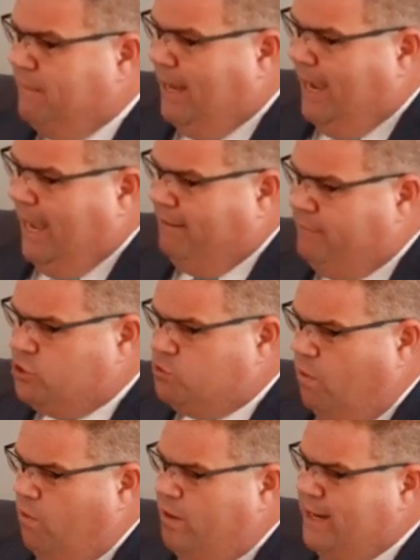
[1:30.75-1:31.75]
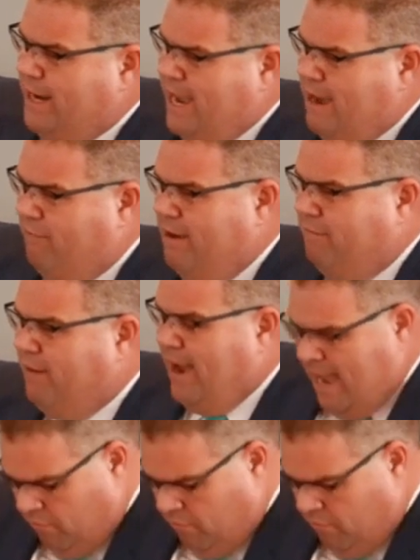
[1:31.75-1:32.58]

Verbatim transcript: And this morning, however, I want